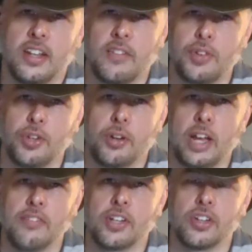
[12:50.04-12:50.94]
if you don't
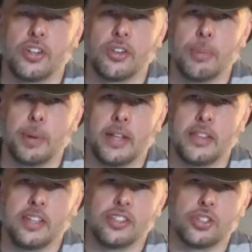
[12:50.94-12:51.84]
have a good grip on
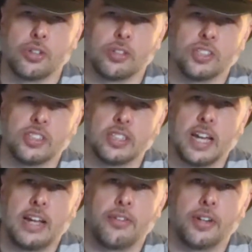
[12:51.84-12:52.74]
this, you're going to
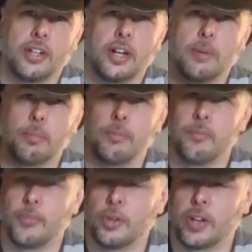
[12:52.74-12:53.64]
slide right up.
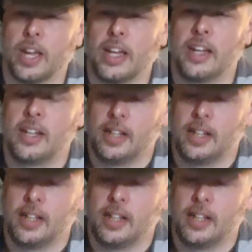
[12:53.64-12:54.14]
Okay?